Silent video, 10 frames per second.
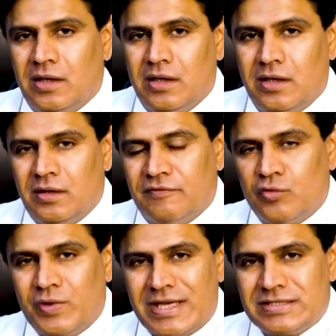uh,
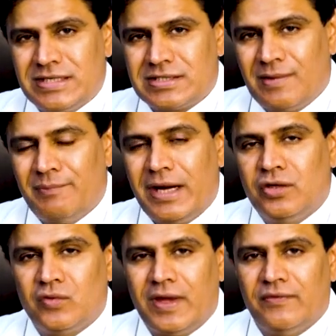fruit acids
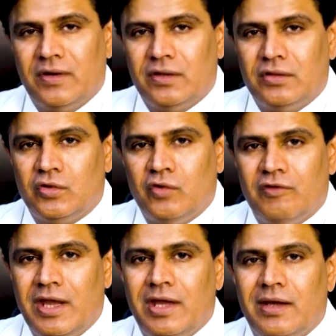combined together to
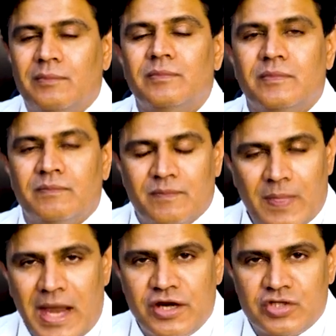give a
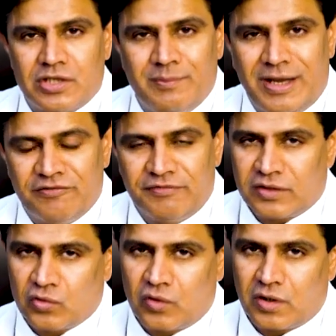additional
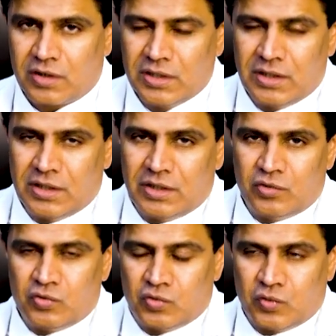benefit or
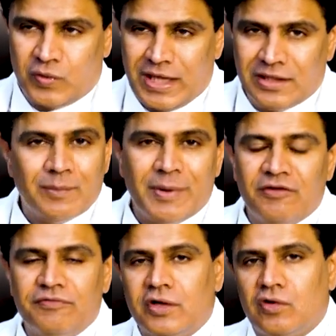to gain the
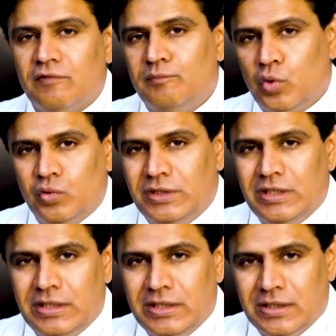benefit of
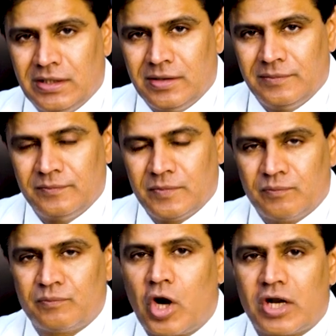both the uh,
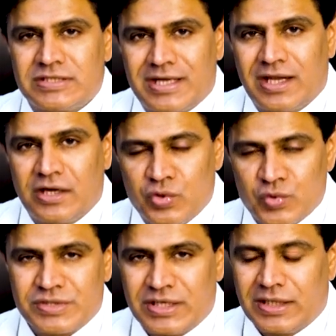products that are
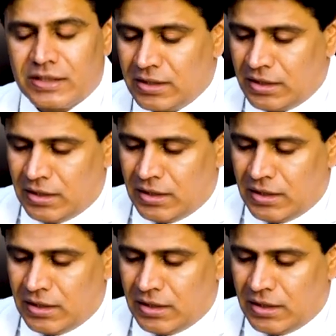used in it.